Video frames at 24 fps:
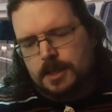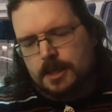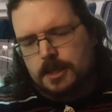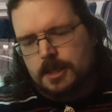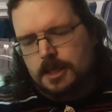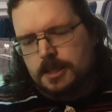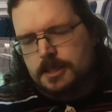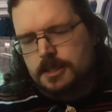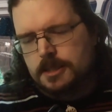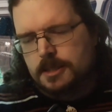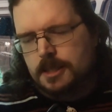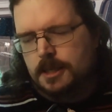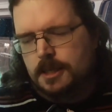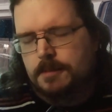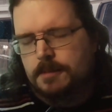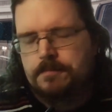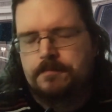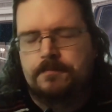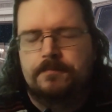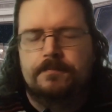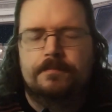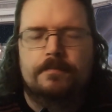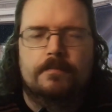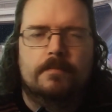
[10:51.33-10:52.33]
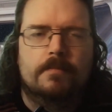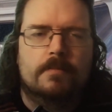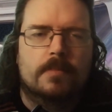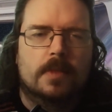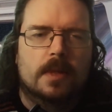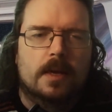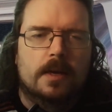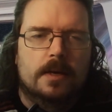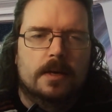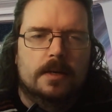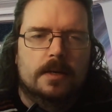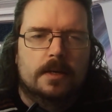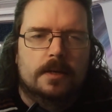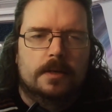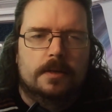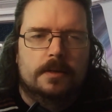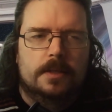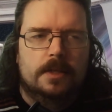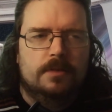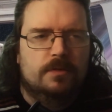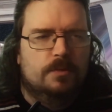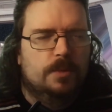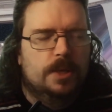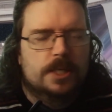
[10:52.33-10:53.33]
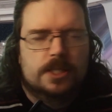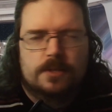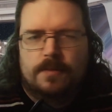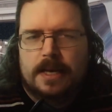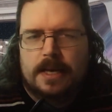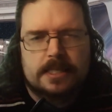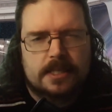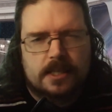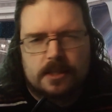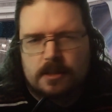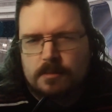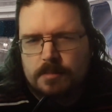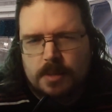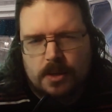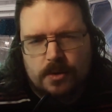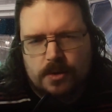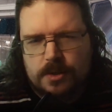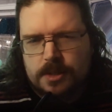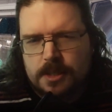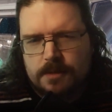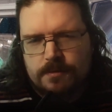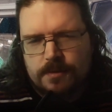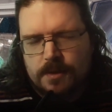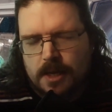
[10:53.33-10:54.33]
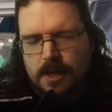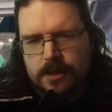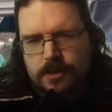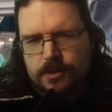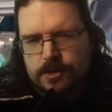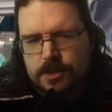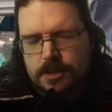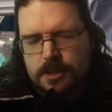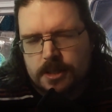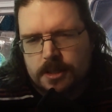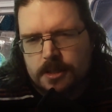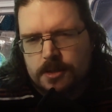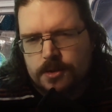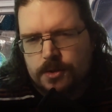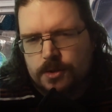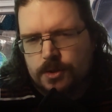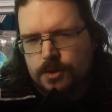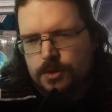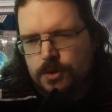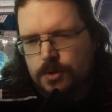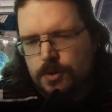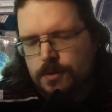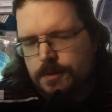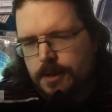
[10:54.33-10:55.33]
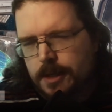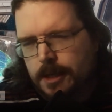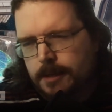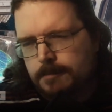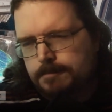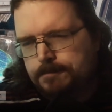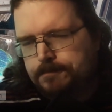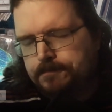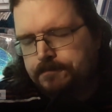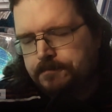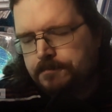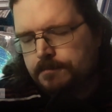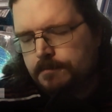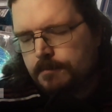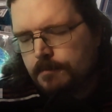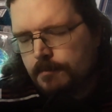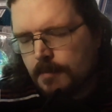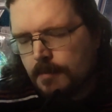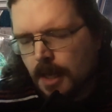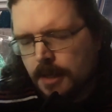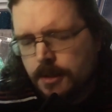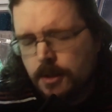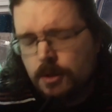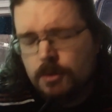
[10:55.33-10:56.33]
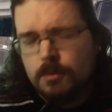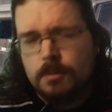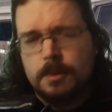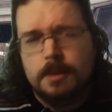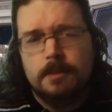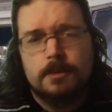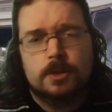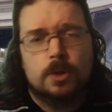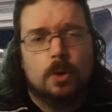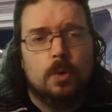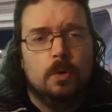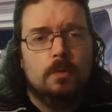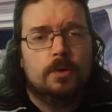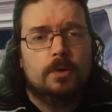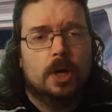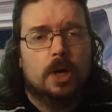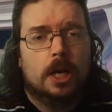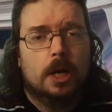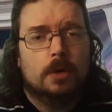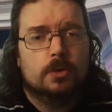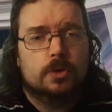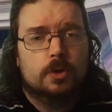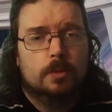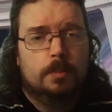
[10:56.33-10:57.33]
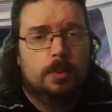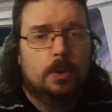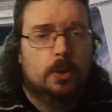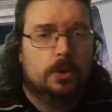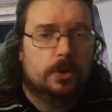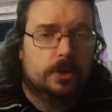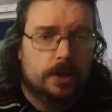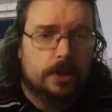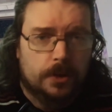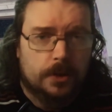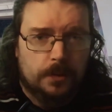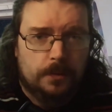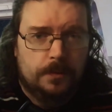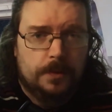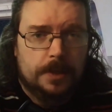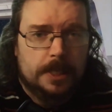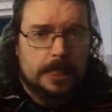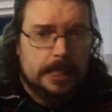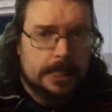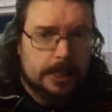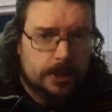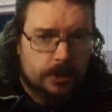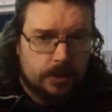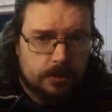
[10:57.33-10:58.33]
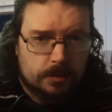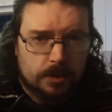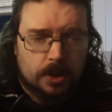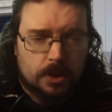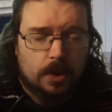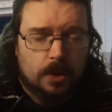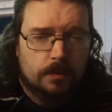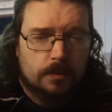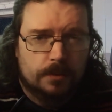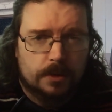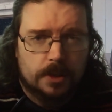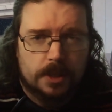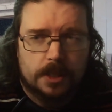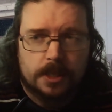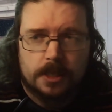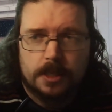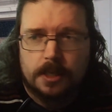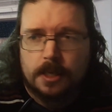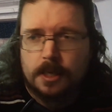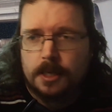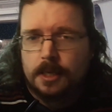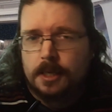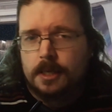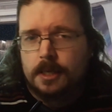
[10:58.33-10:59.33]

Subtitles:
nice different ways of asking about it, different Likert scales you can use for that. And the other one was overall, how supported are you feeling in your recovery,